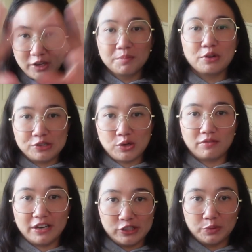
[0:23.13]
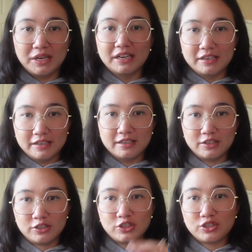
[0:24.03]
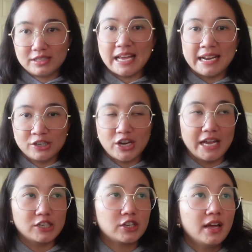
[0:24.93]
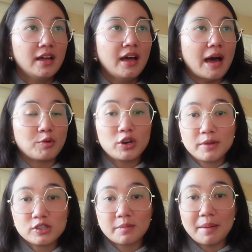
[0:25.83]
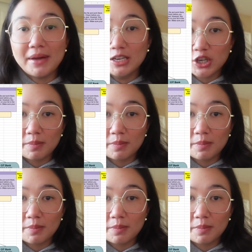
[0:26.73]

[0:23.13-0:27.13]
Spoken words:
computers are over here, so we needed a setting change. I'm going to be using my paycheck